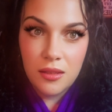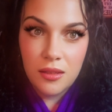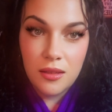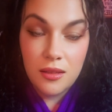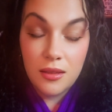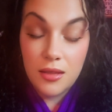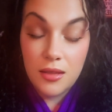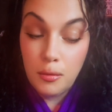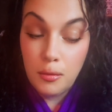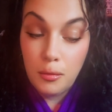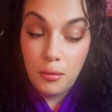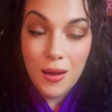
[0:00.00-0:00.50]

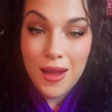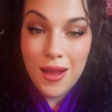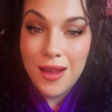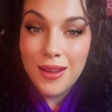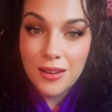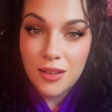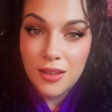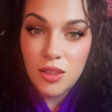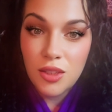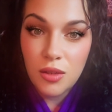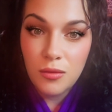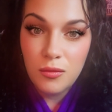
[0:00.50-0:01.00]
They
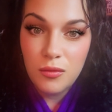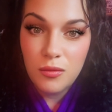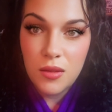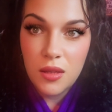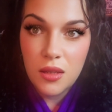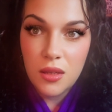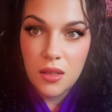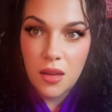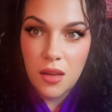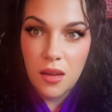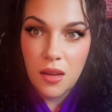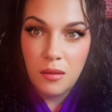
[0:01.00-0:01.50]
packed up their
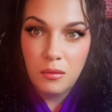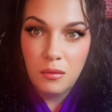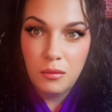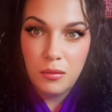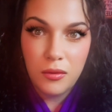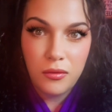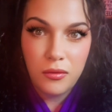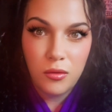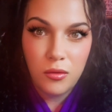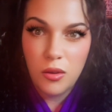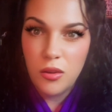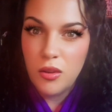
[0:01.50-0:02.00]
camp
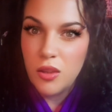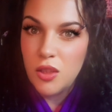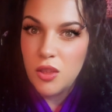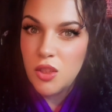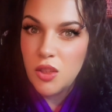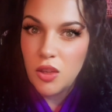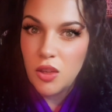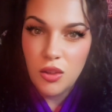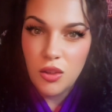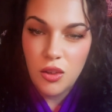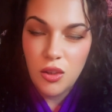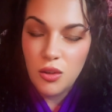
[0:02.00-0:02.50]
before the
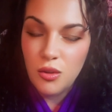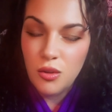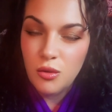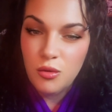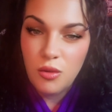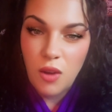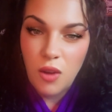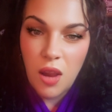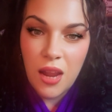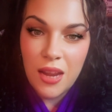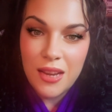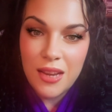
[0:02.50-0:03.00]
sun could
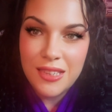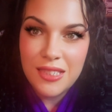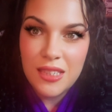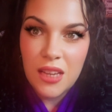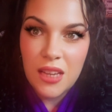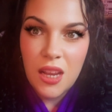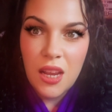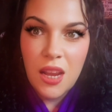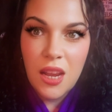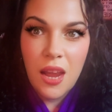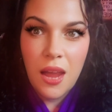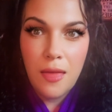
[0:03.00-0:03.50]
rise,
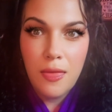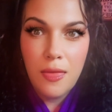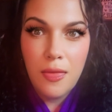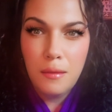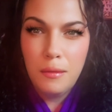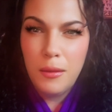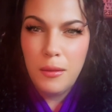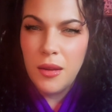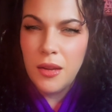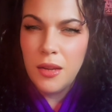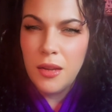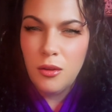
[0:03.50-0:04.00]
and they
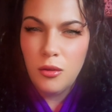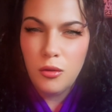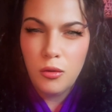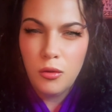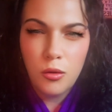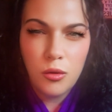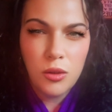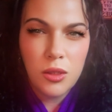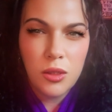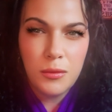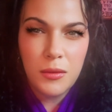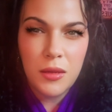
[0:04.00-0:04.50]
buried
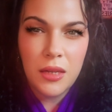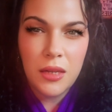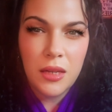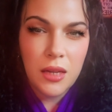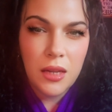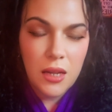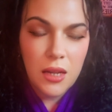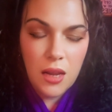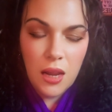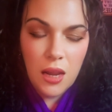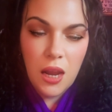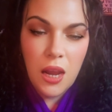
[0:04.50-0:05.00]
Rosemary
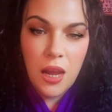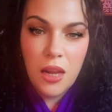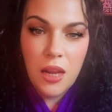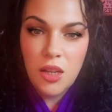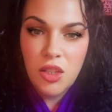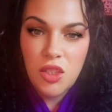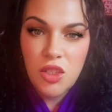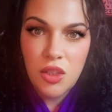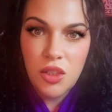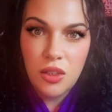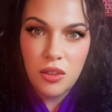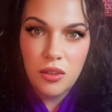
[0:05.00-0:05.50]
in a
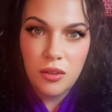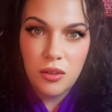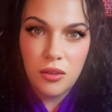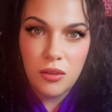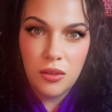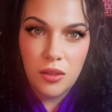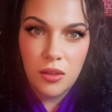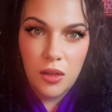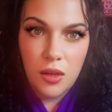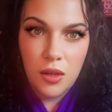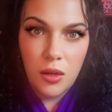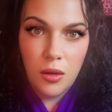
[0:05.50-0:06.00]
circle
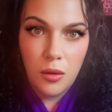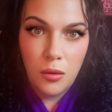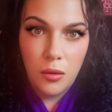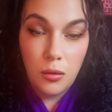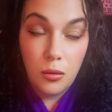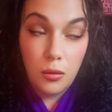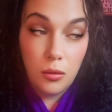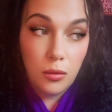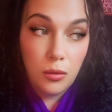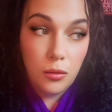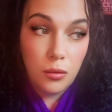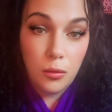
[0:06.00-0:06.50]

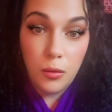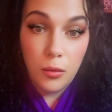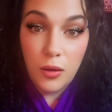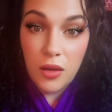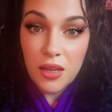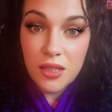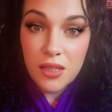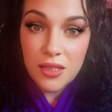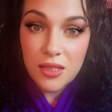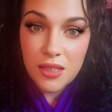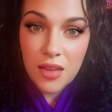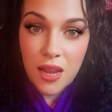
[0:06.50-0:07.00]
where
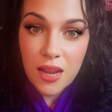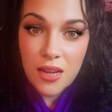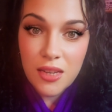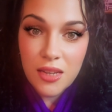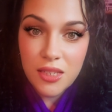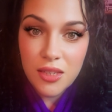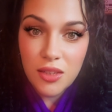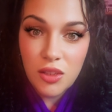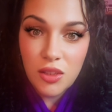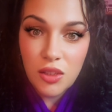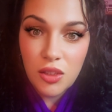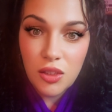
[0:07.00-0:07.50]
his tent
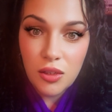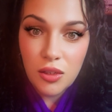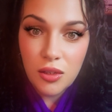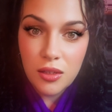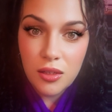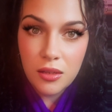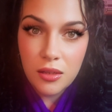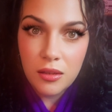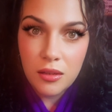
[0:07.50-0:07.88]
had stood.